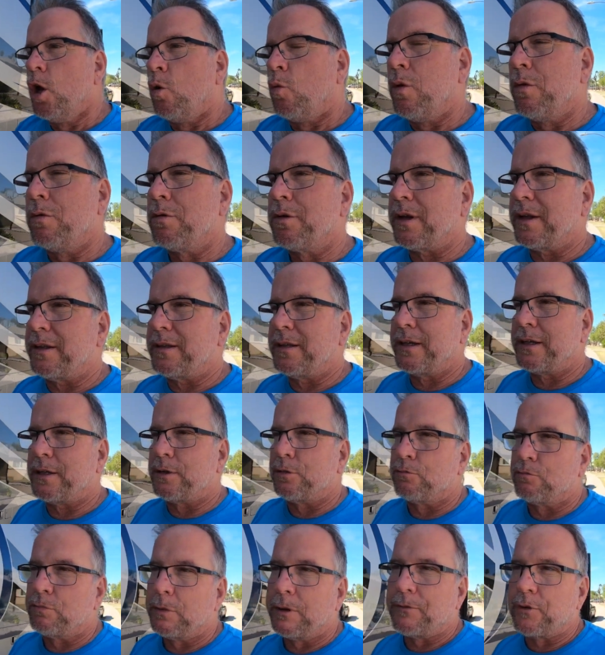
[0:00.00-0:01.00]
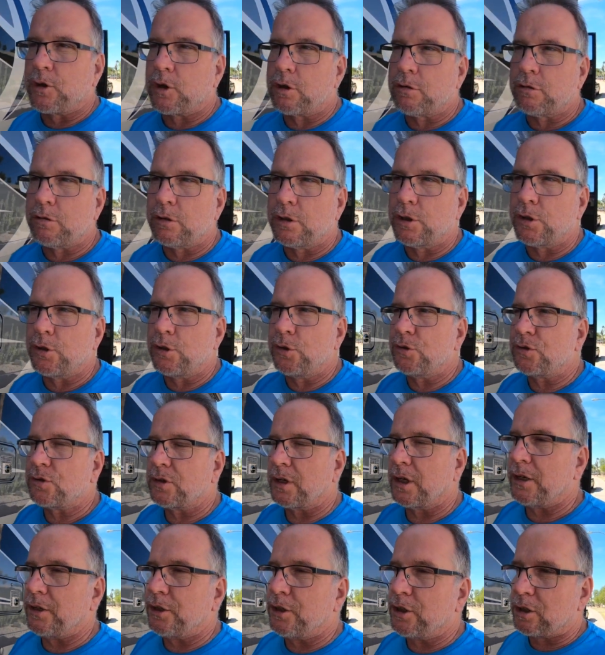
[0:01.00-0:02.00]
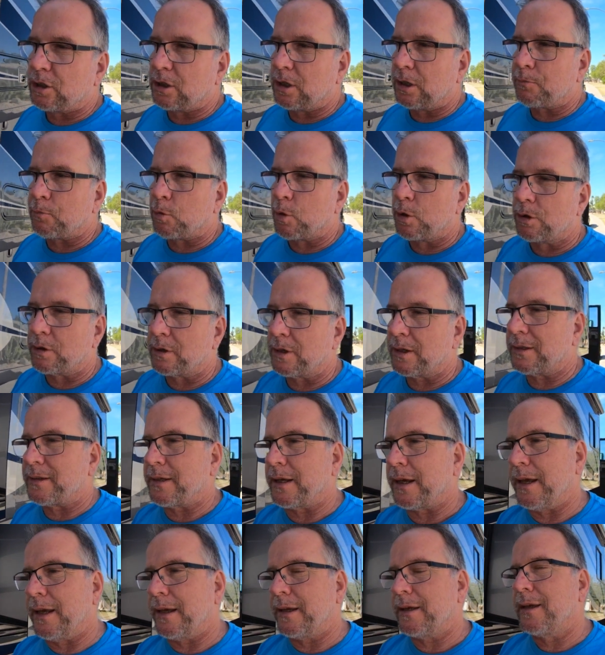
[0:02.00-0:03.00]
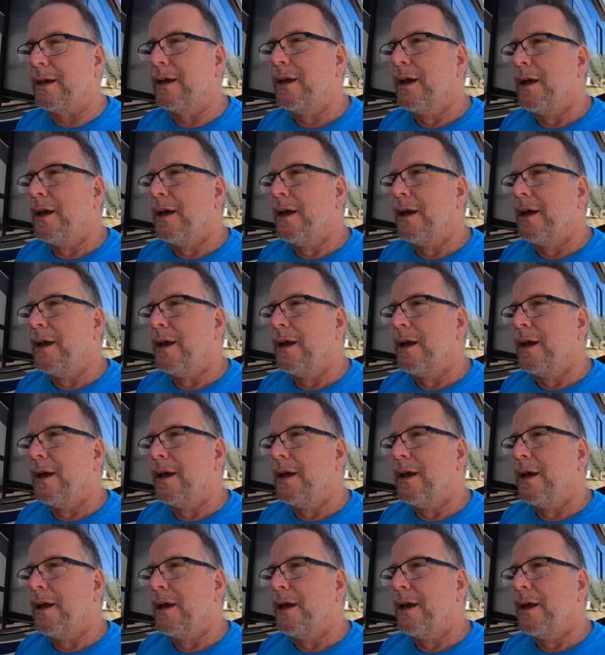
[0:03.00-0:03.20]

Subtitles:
we were going to take a river cruise in Europe, we were going to take